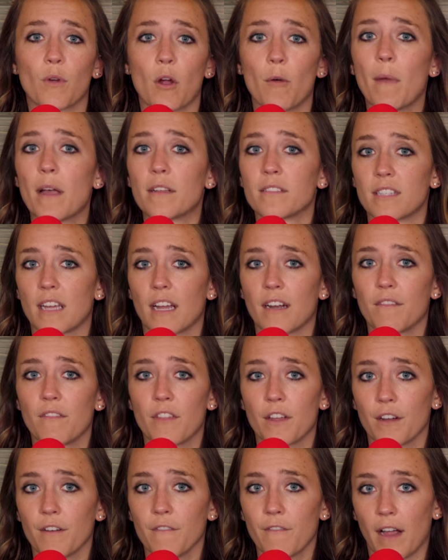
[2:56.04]
roam outside of
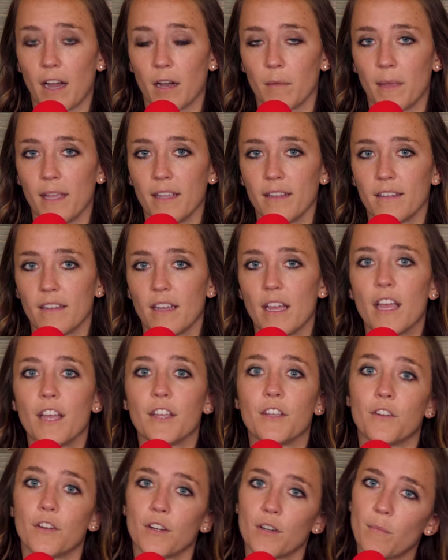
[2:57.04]
their environment,
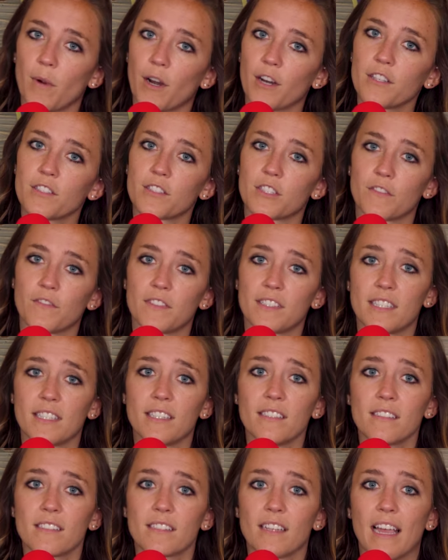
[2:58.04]
urine mark
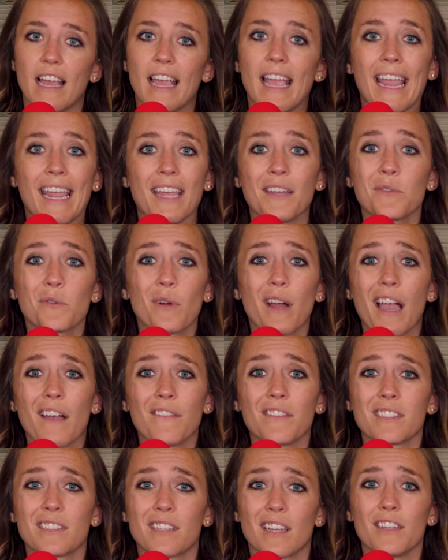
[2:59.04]
surfaces, and or
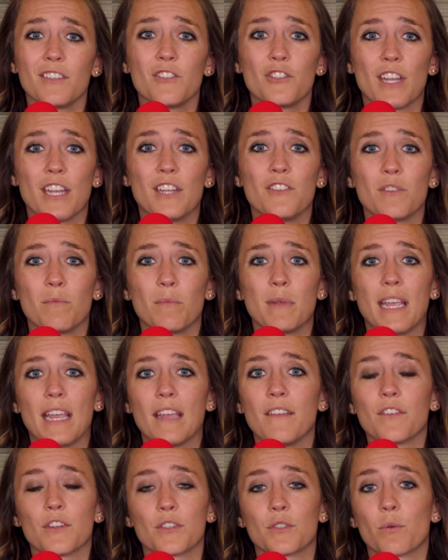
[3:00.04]
have a sudden change in
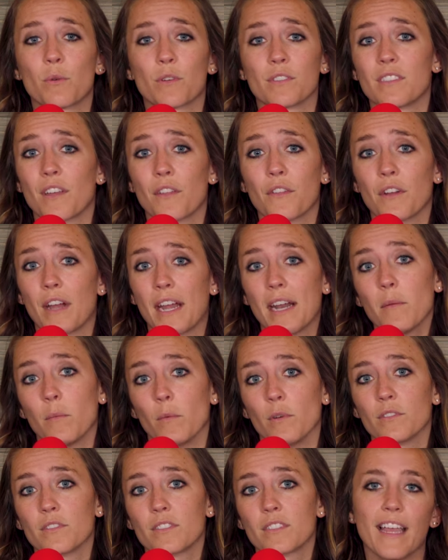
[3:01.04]
behavior towards other
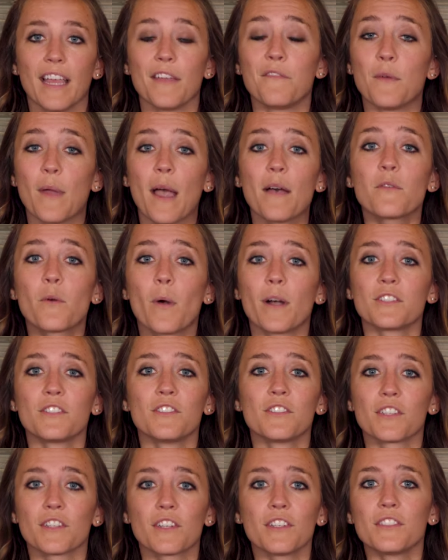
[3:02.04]
animals. If you have
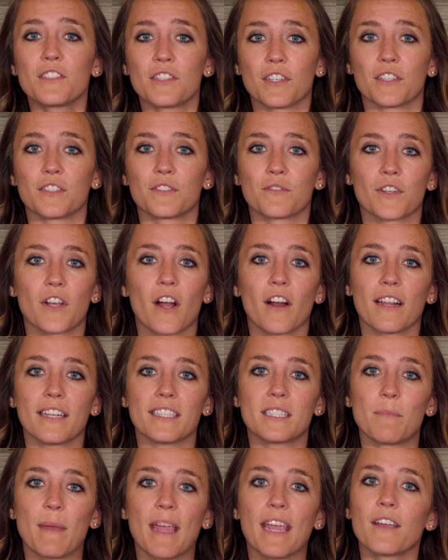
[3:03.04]
questions or concerns regarding
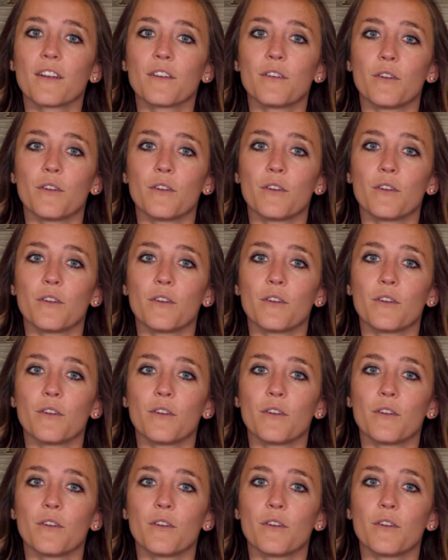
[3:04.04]
spaying or